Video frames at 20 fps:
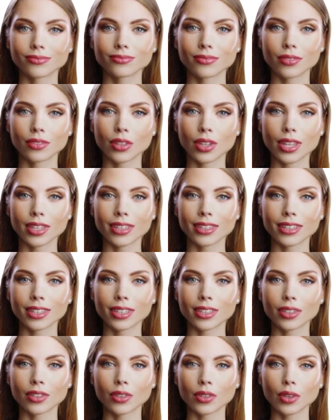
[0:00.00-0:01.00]
Trust is
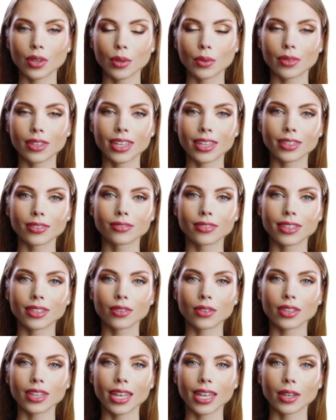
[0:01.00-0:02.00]
a strong belief in the
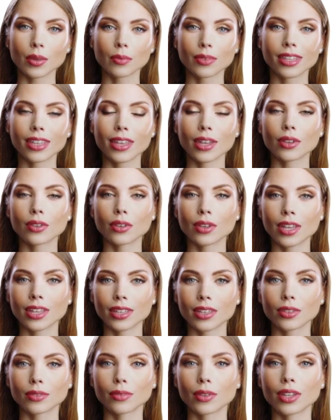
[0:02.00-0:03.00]
reliability of
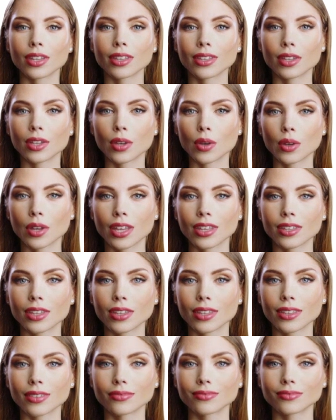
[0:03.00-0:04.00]
another person or entity.